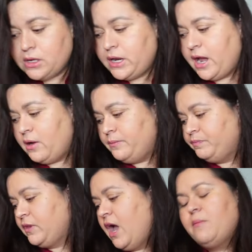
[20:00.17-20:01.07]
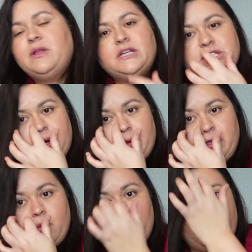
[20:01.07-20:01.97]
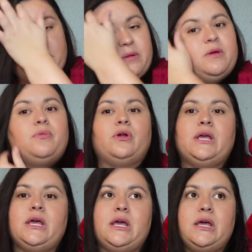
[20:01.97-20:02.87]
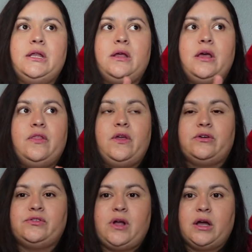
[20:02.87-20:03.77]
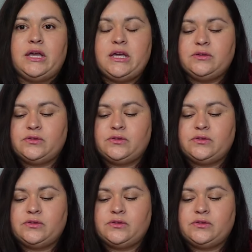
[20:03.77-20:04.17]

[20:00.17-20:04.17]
Now, I'm going to share with you what I'm going to be putting in their stockings.